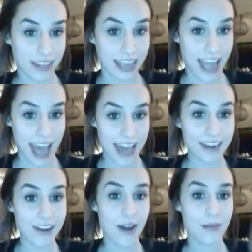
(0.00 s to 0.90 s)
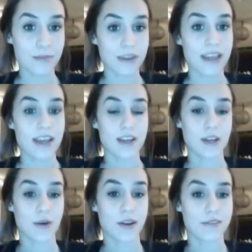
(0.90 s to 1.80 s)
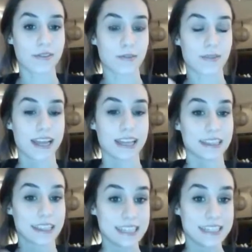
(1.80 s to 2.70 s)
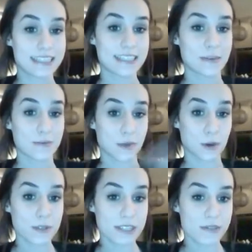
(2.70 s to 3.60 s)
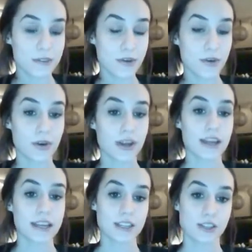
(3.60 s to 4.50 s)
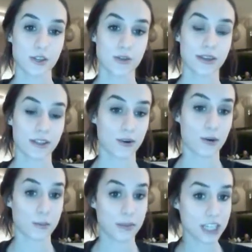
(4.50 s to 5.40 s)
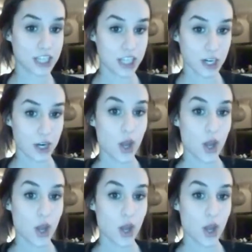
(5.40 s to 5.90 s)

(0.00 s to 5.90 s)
added up, going from least to most difficult until you get the whole picture.